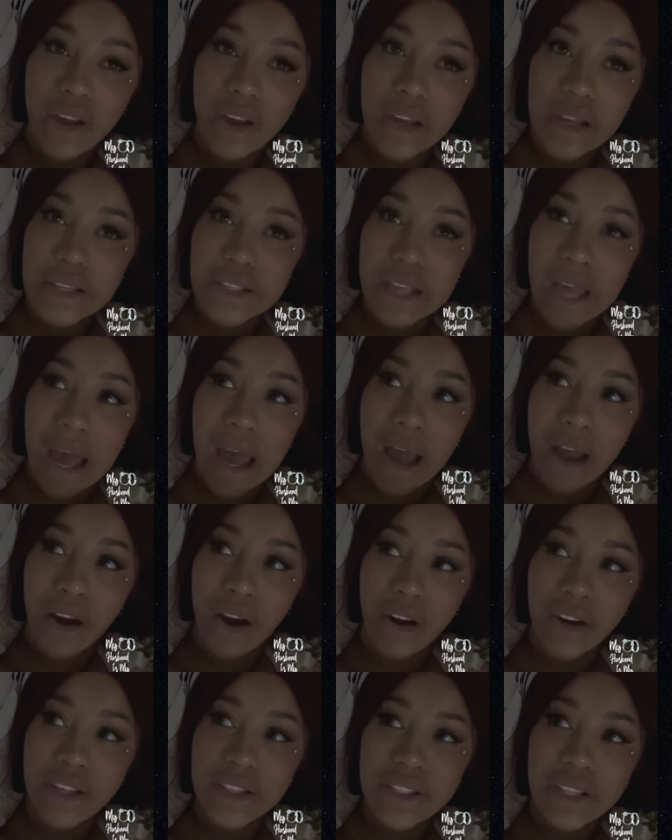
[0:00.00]
because
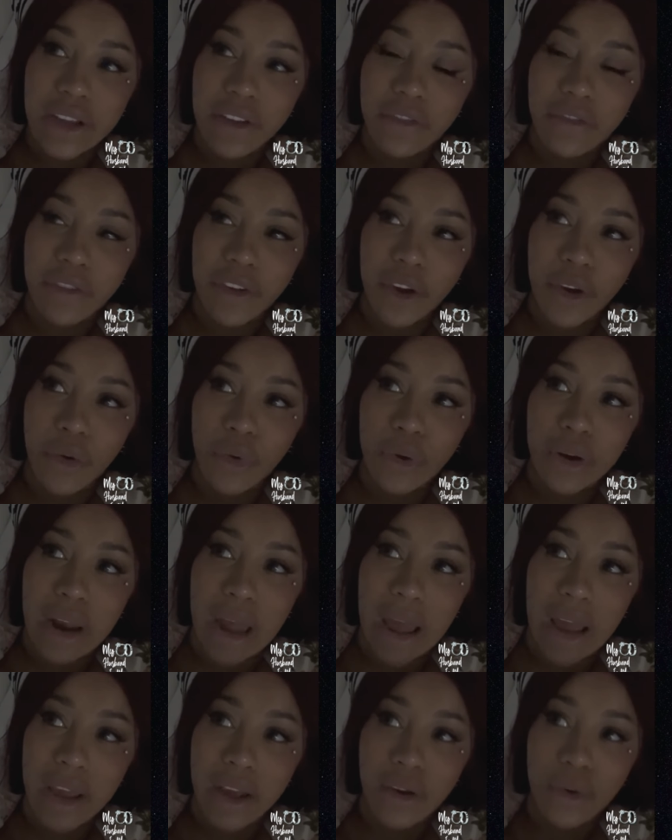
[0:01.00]
I honestly feel
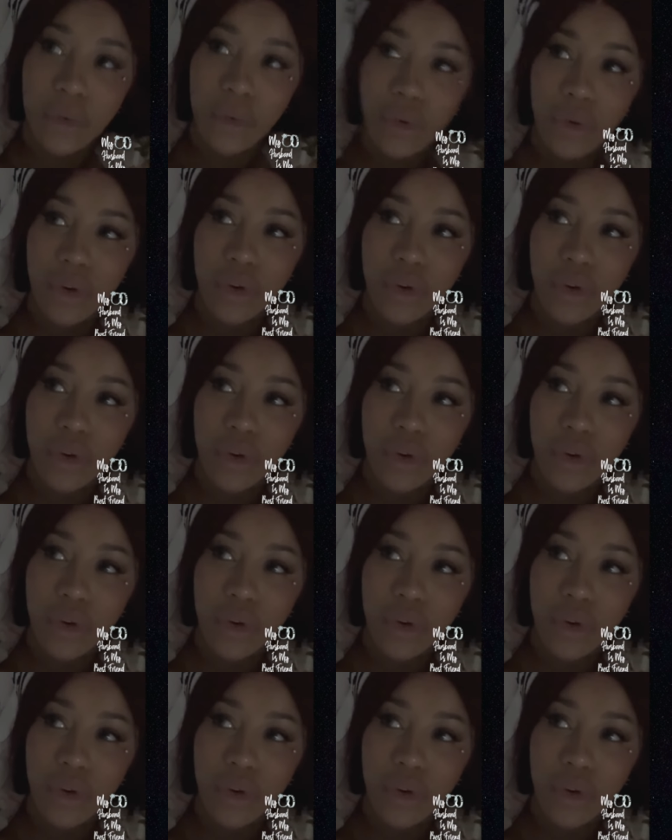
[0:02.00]
like